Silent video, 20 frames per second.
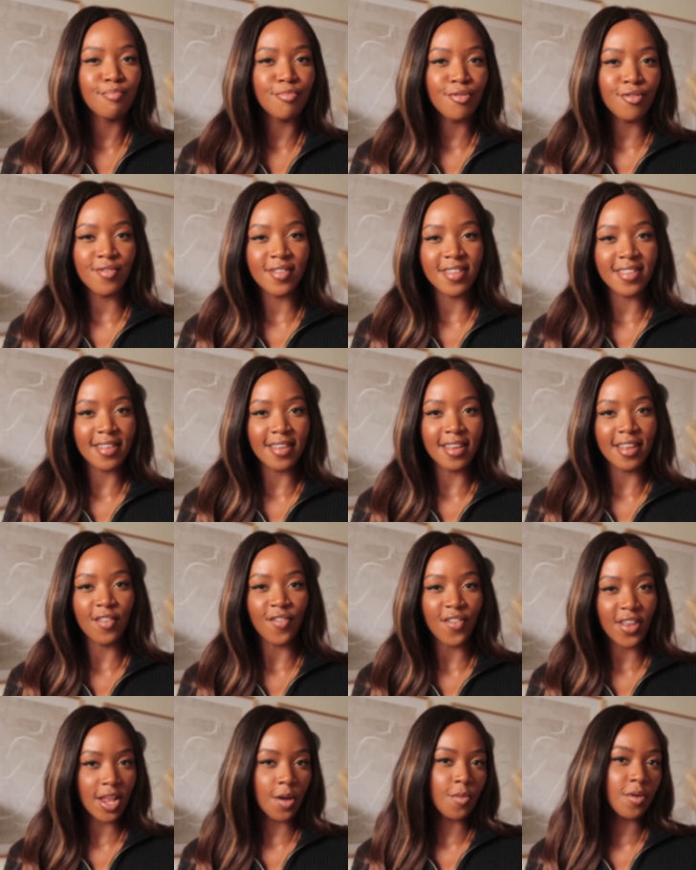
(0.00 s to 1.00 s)
Parisian,
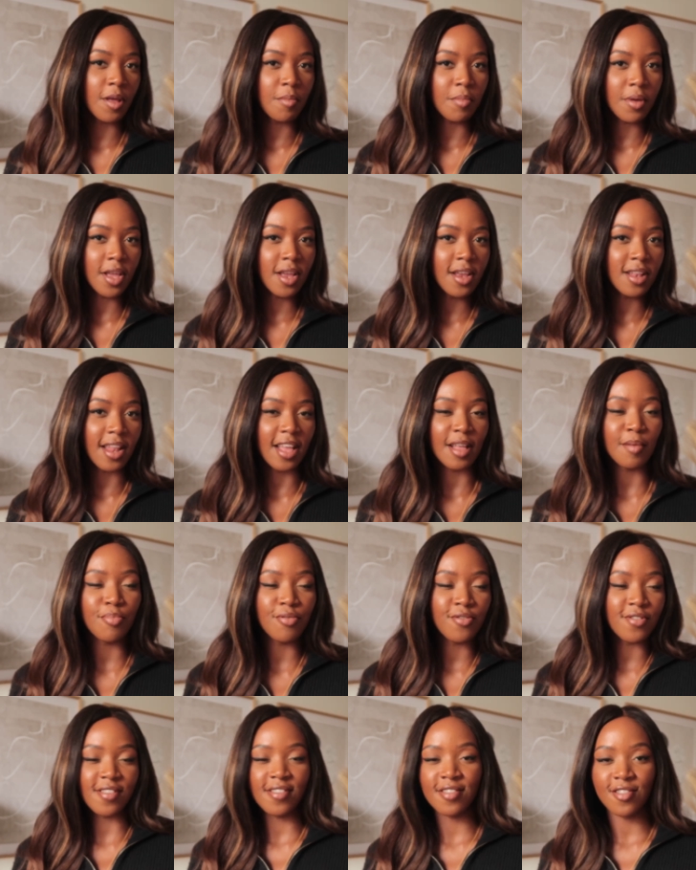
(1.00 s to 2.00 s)
if you know what I mean, like
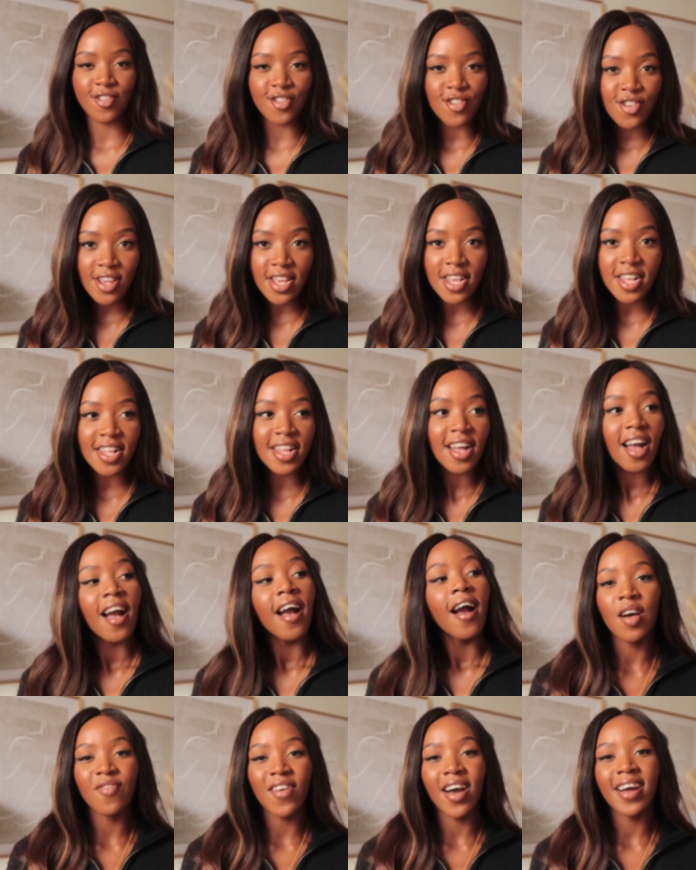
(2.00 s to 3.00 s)
Parisian chic.
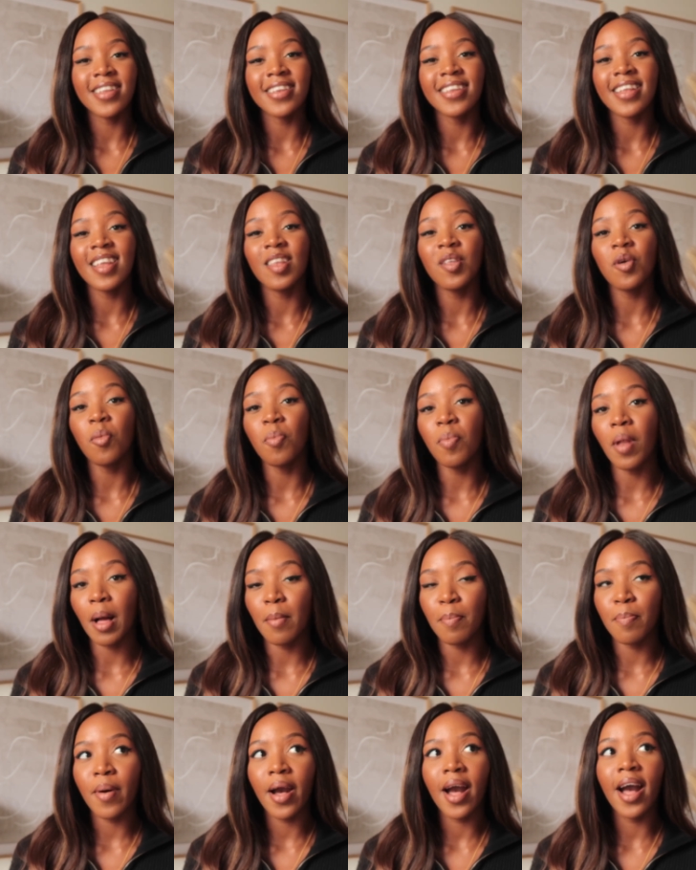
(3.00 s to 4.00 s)
I've added a little
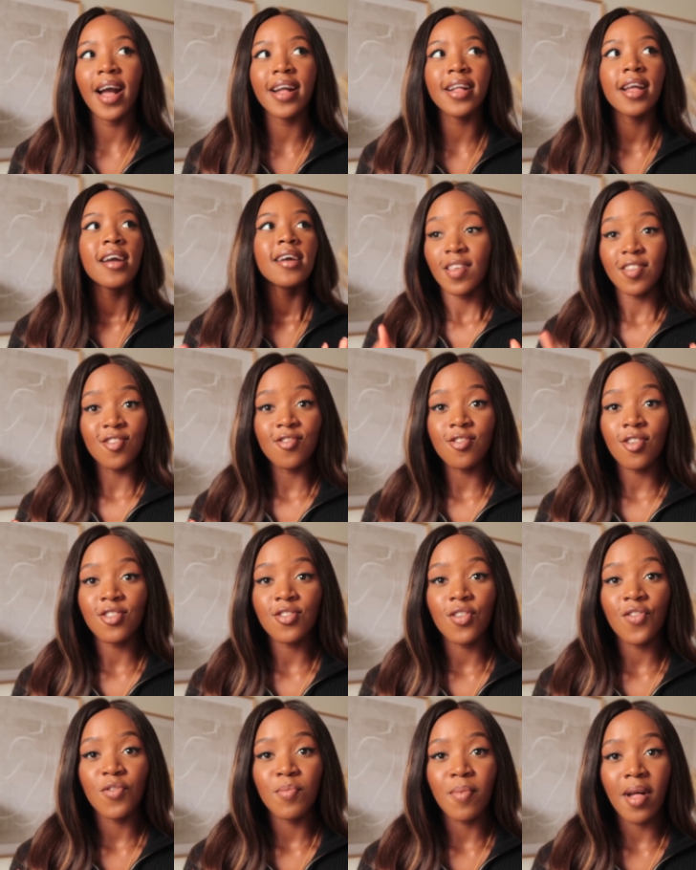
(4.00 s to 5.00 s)
black bag. This is
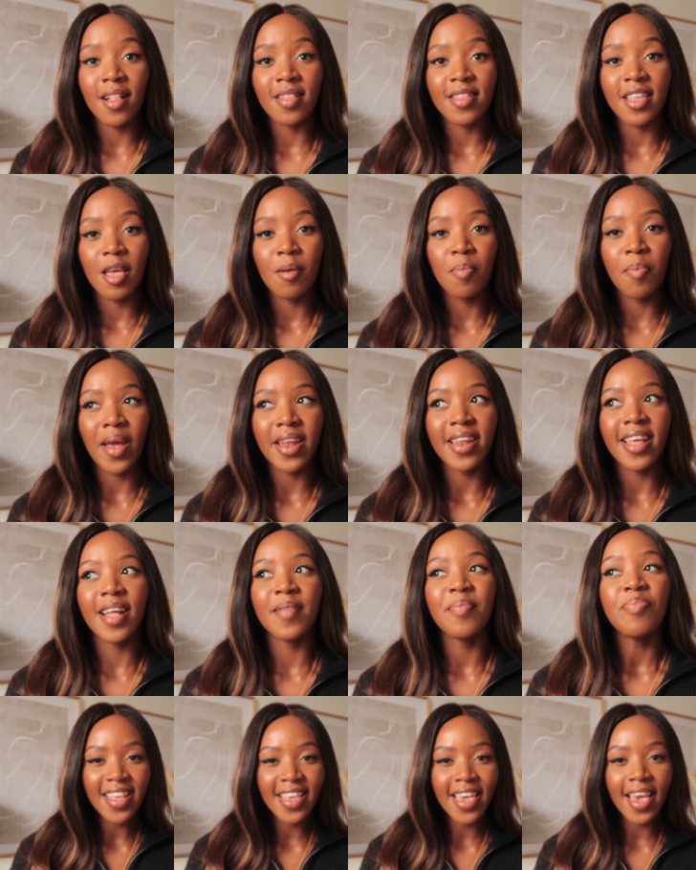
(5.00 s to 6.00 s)
also from LK
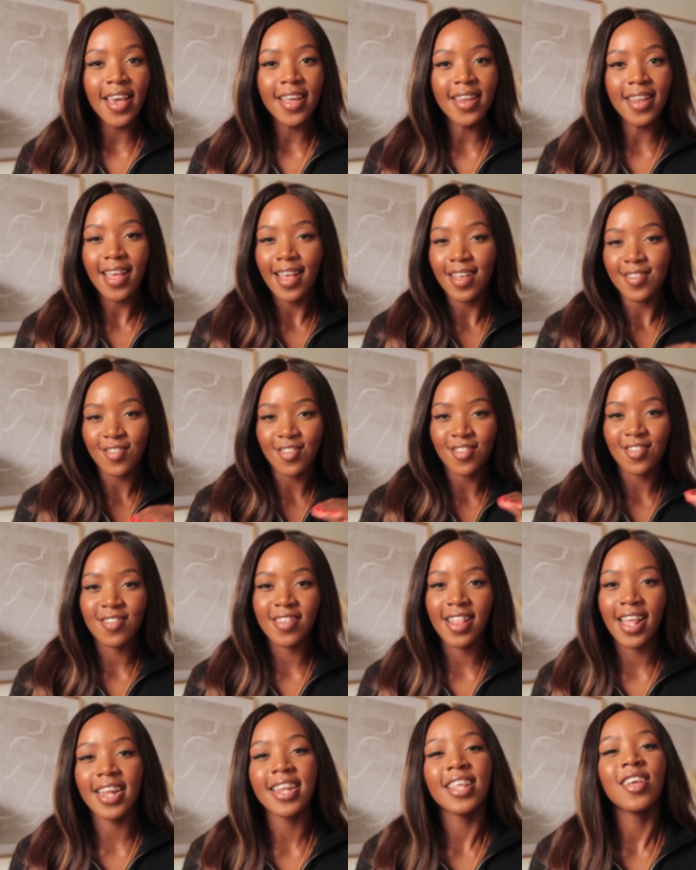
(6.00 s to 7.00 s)
Bennett. Again, it's a
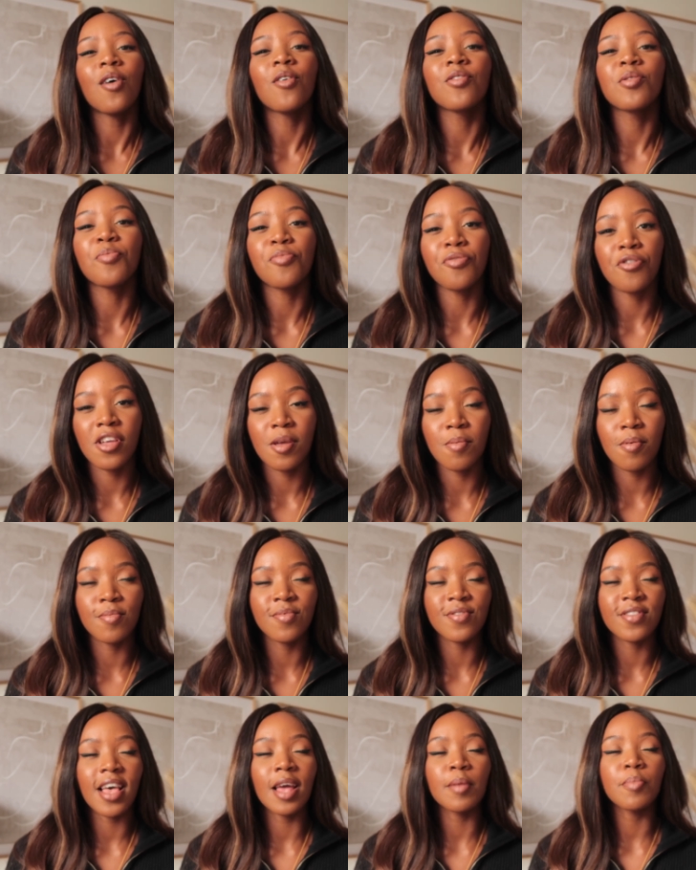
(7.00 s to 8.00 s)
slightly on the
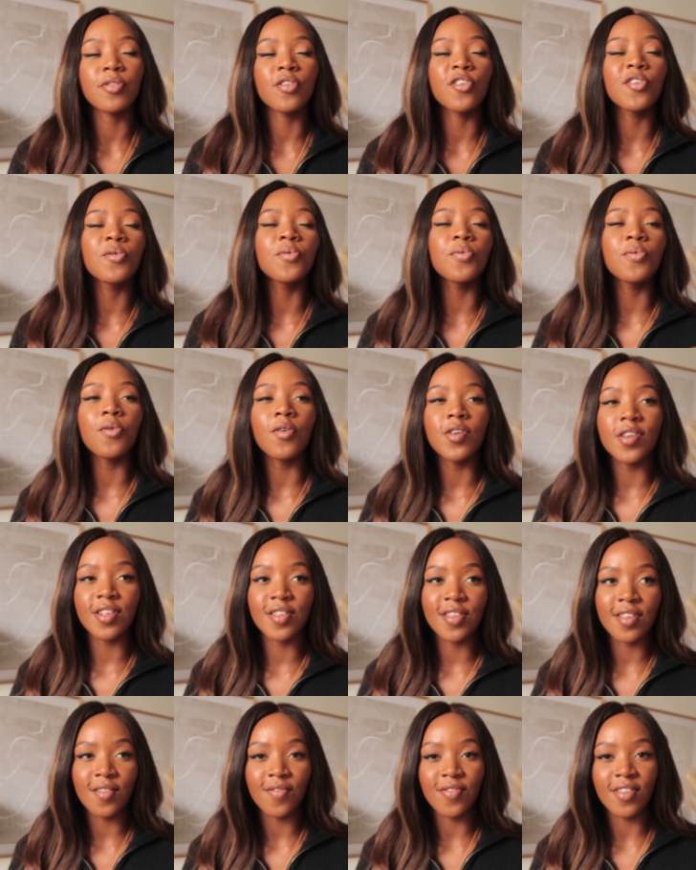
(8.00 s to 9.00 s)
premium side, but the
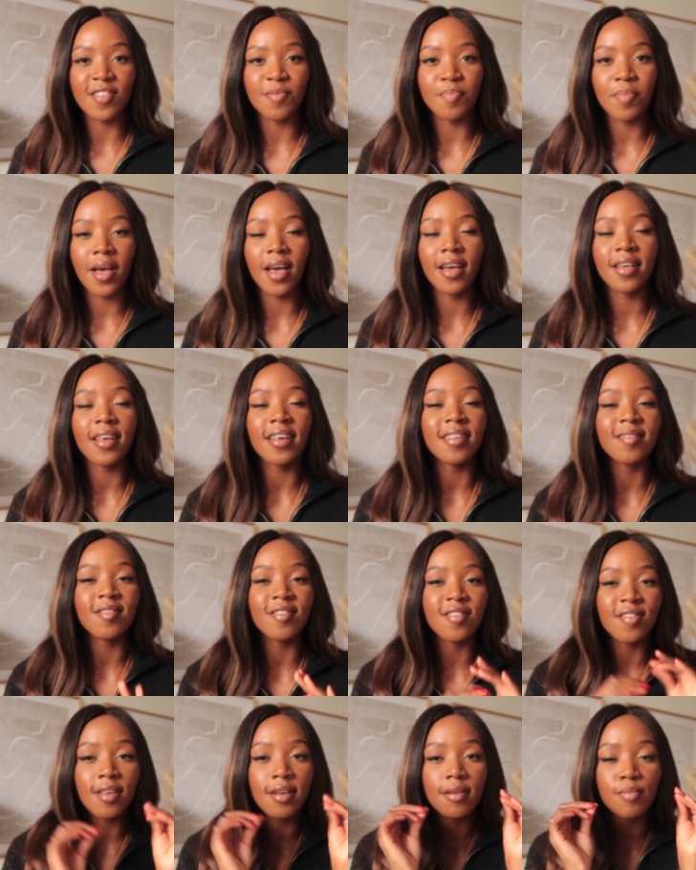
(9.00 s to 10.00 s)
quality of this bag is
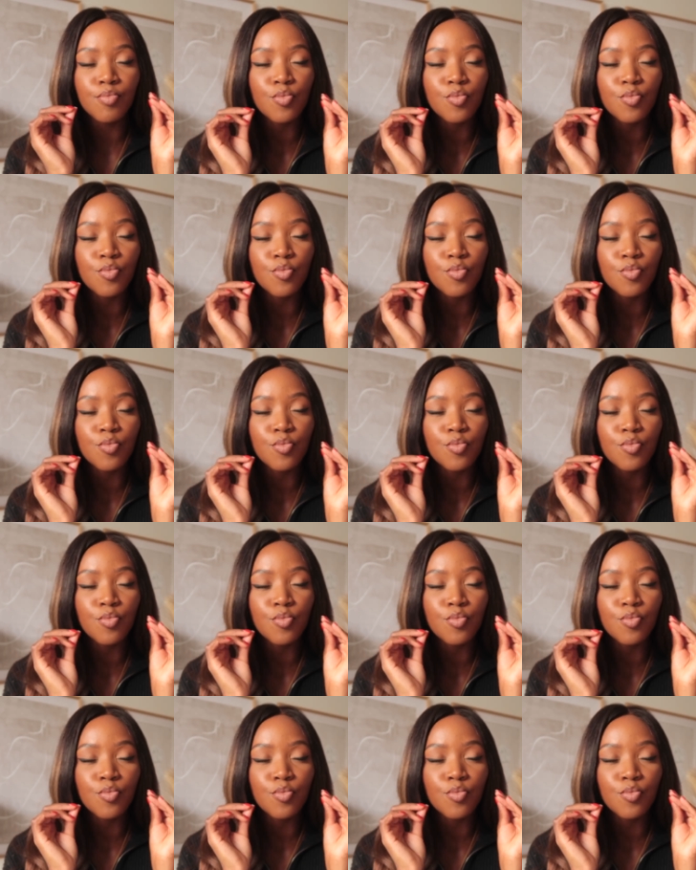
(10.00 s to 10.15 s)
just